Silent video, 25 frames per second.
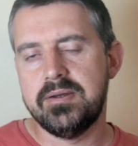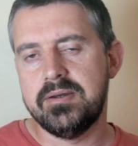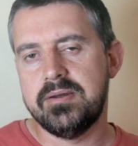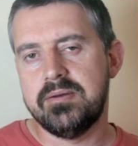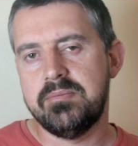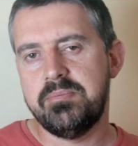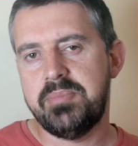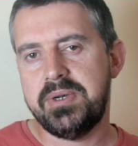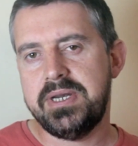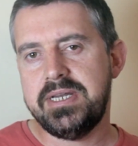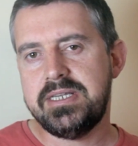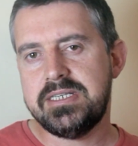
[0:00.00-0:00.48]

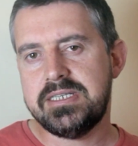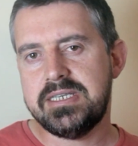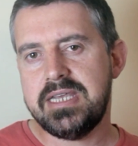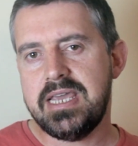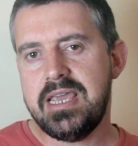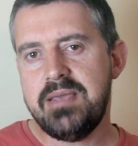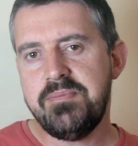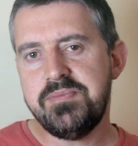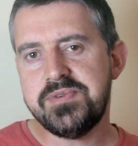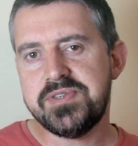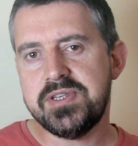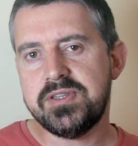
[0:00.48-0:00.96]
But it
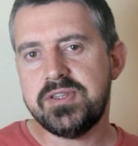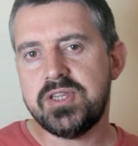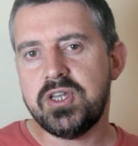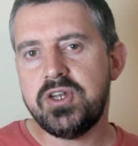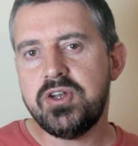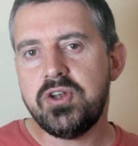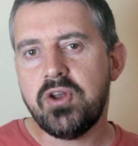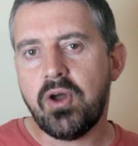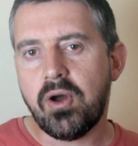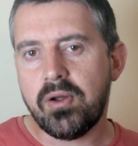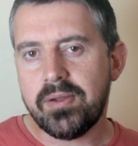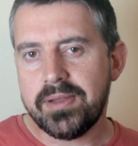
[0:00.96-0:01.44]
seems that the
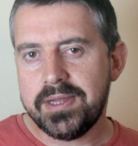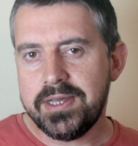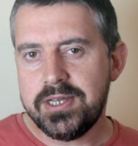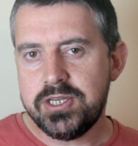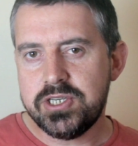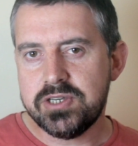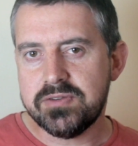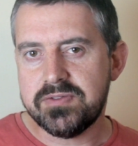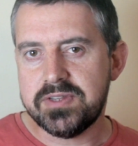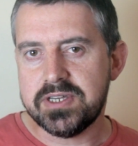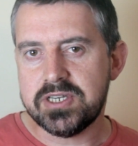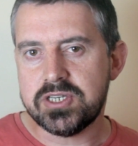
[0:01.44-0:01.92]

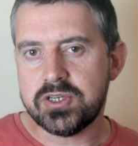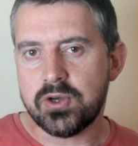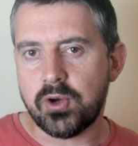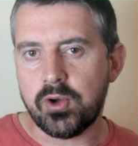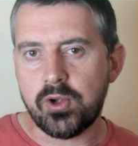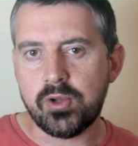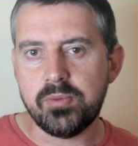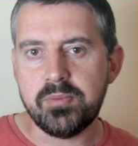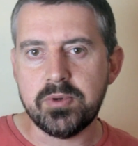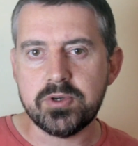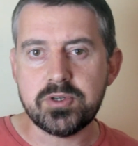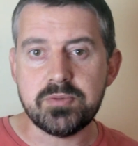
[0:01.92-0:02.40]
knowledge of this
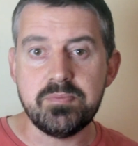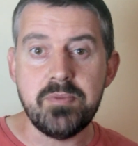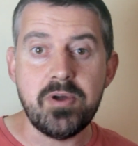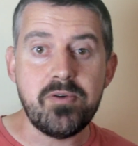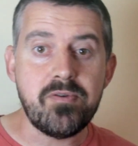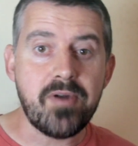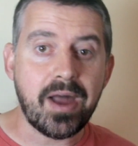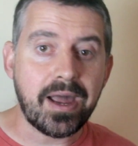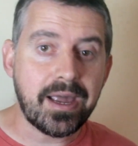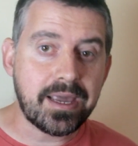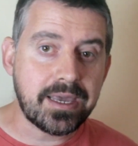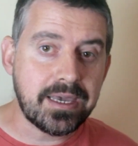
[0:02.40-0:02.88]
almost
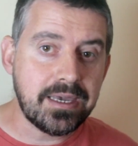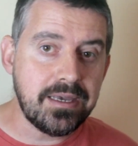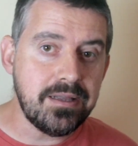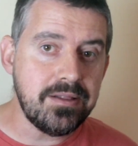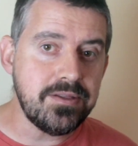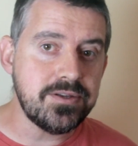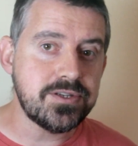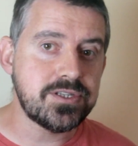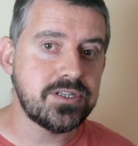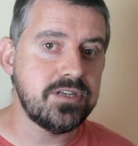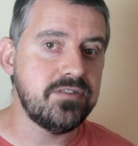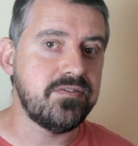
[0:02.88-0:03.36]

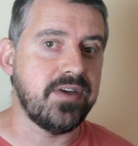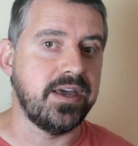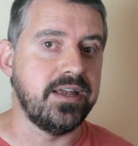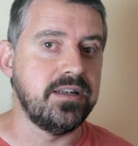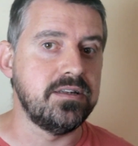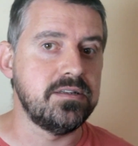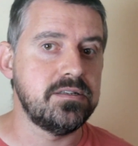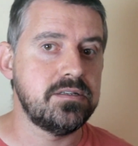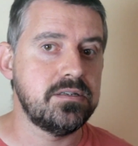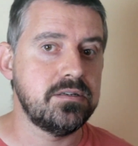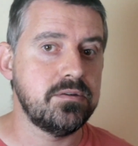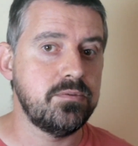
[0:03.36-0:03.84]
miraculous
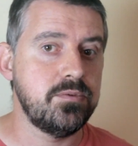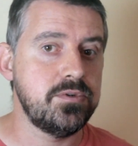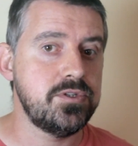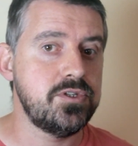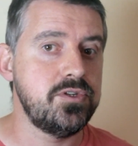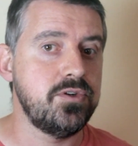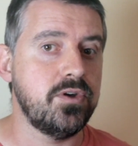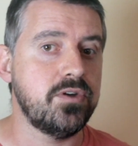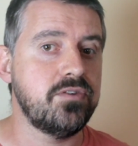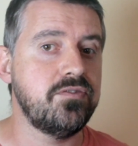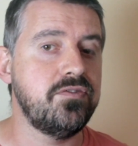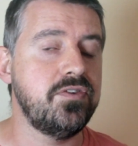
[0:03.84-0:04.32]
event was
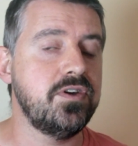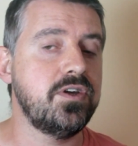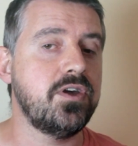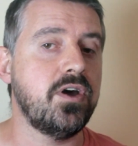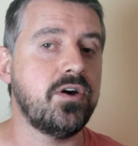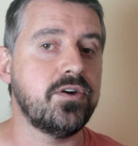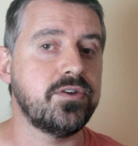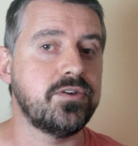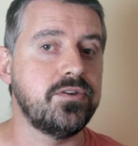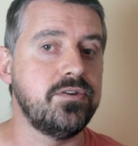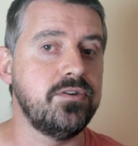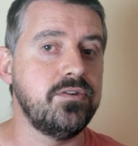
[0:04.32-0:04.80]
not
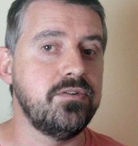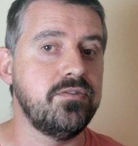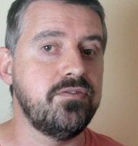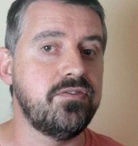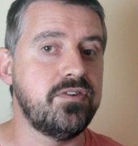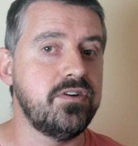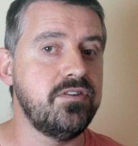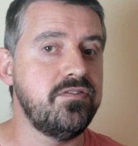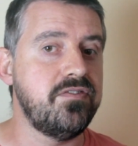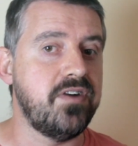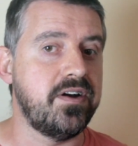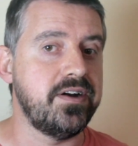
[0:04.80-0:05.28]
forgotten
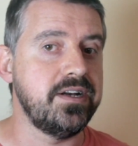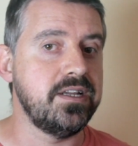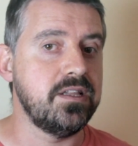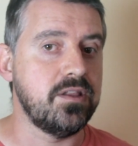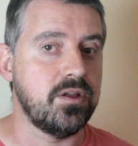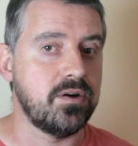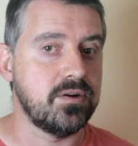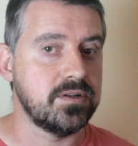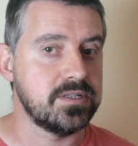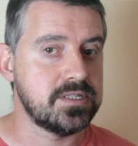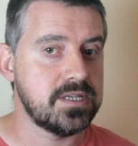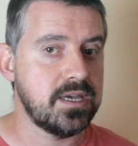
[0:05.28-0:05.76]
for a very
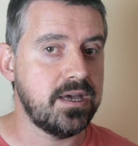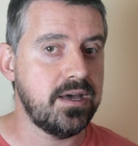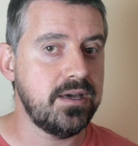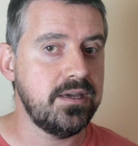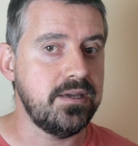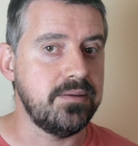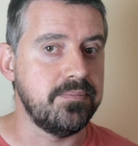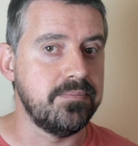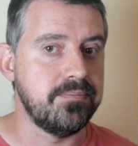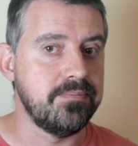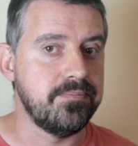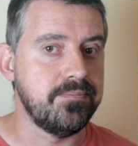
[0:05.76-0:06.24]
long
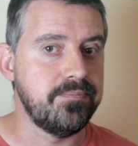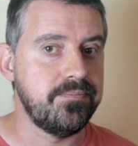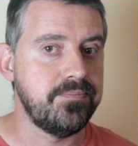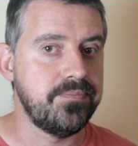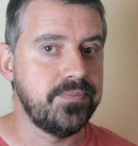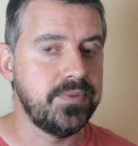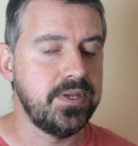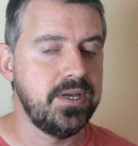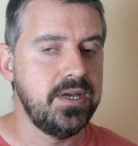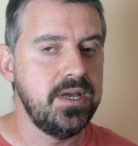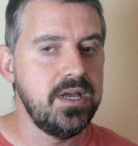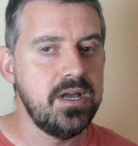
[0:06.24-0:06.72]
time.
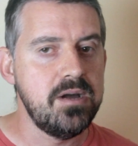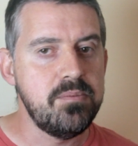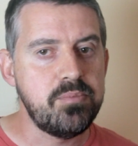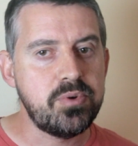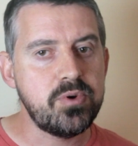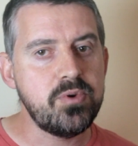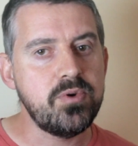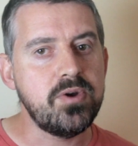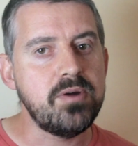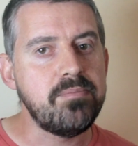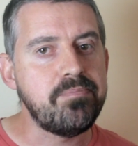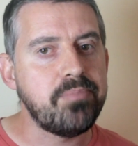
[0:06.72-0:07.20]

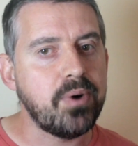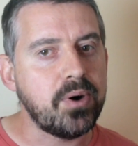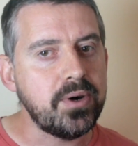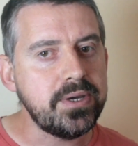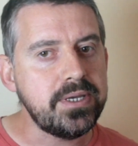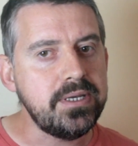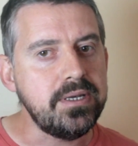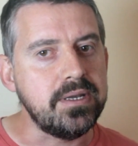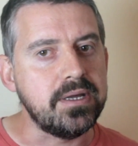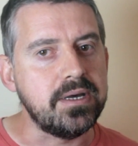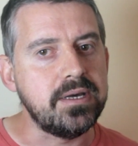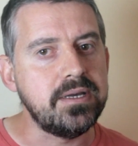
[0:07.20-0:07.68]

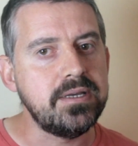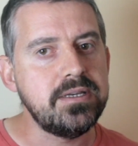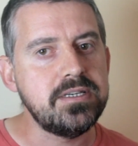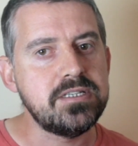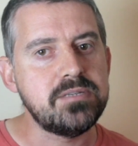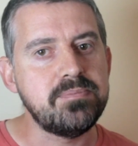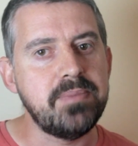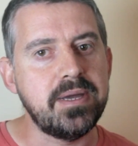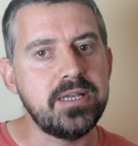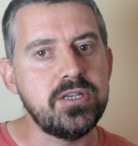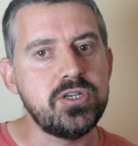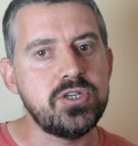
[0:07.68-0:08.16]
Bóinne
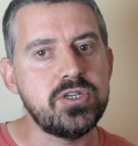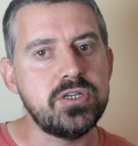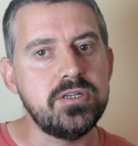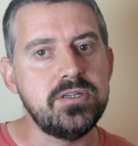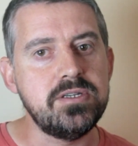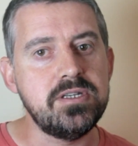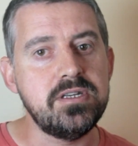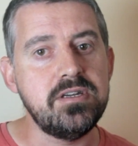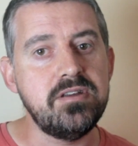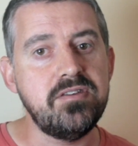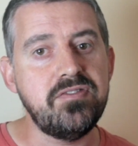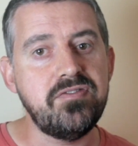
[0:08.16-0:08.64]
is
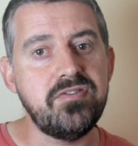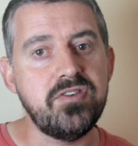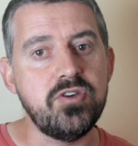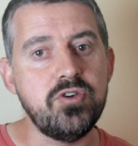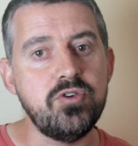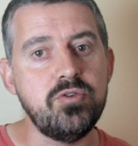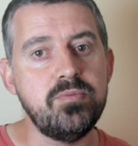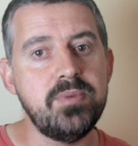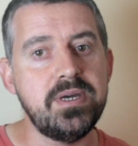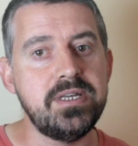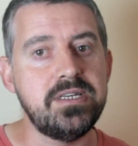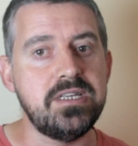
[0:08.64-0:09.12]
mentioned in a
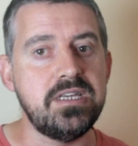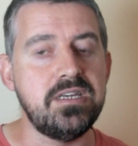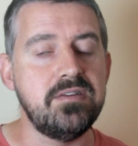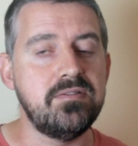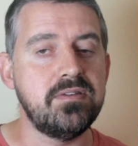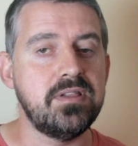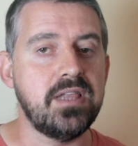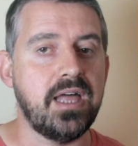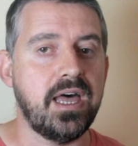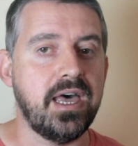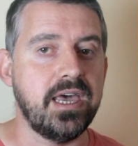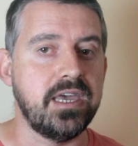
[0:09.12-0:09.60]
few
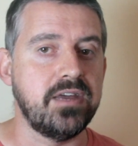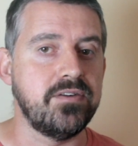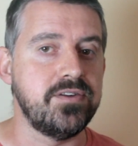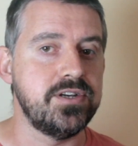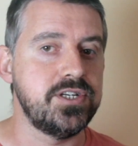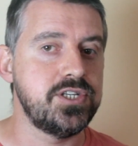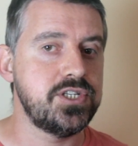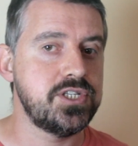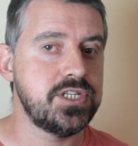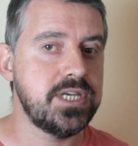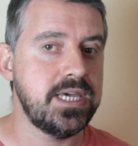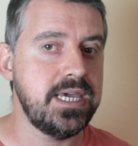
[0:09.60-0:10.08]
medieval
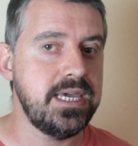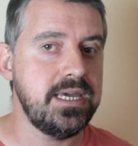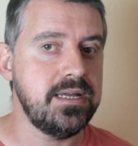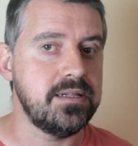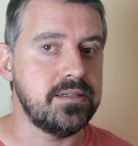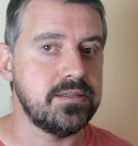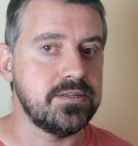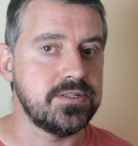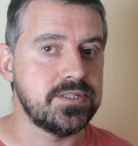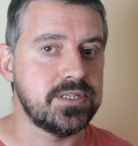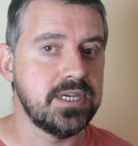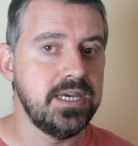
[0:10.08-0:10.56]
Irish
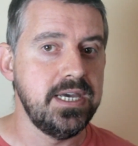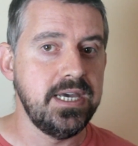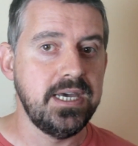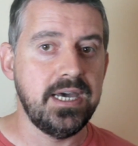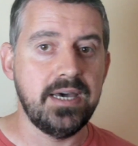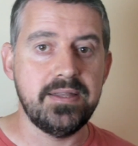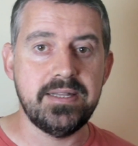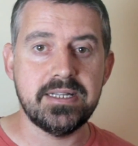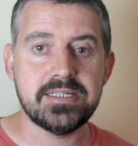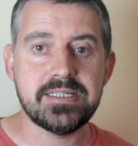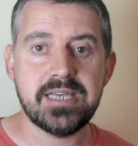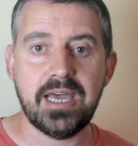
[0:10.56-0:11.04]
tales,
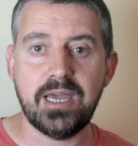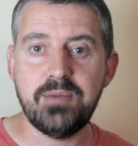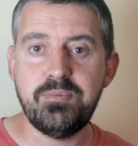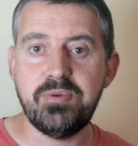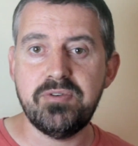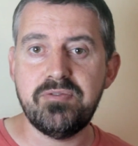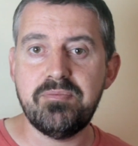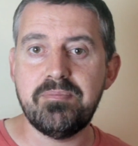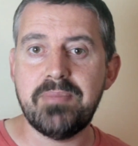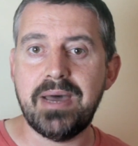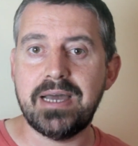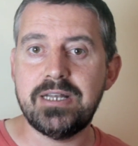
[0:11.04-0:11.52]
and the type
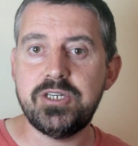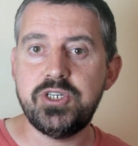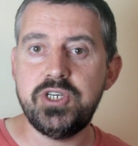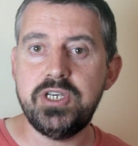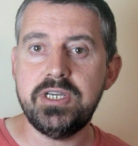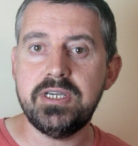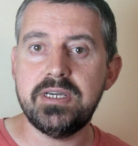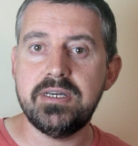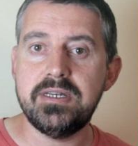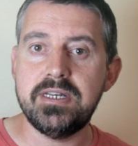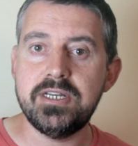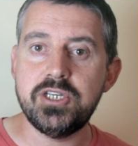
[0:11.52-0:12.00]
of
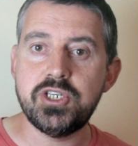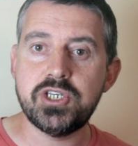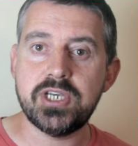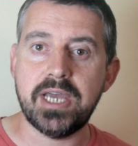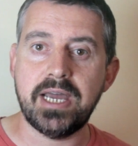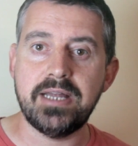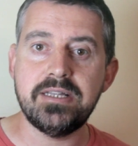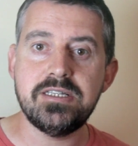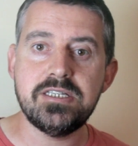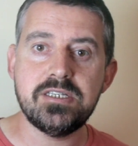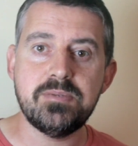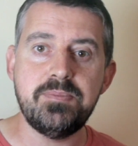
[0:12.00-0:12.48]
magic and
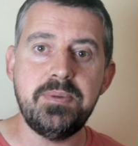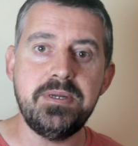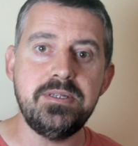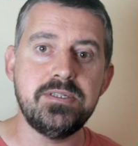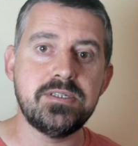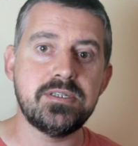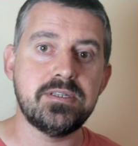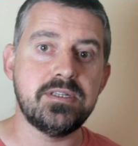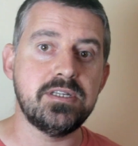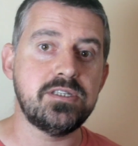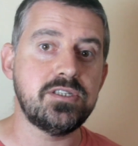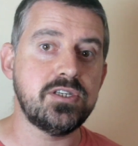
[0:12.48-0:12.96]

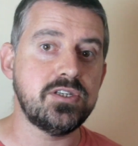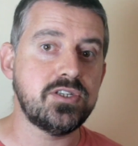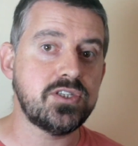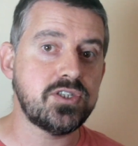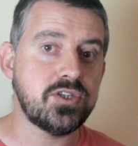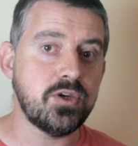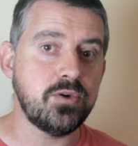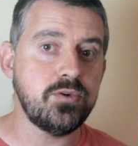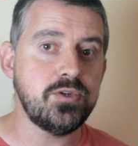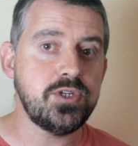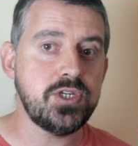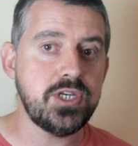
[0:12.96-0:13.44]
enchantment that's
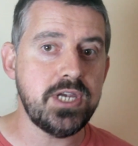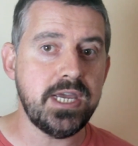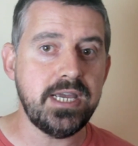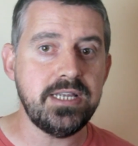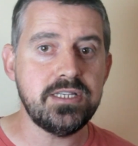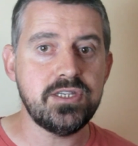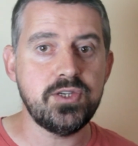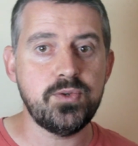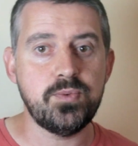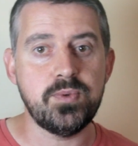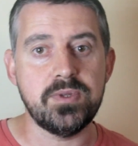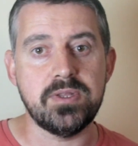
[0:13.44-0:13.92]

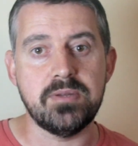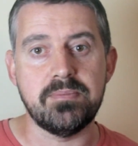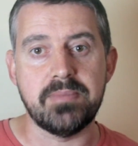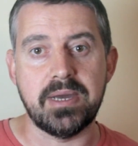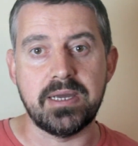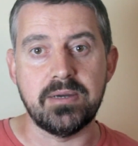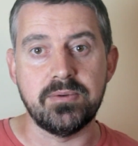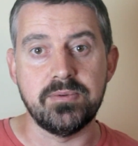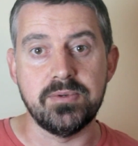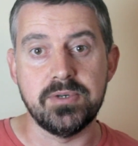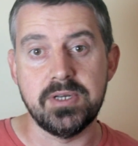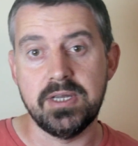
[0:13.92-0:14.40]
associated with the
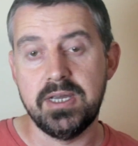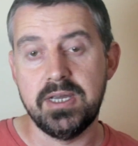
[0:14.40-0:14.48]
mound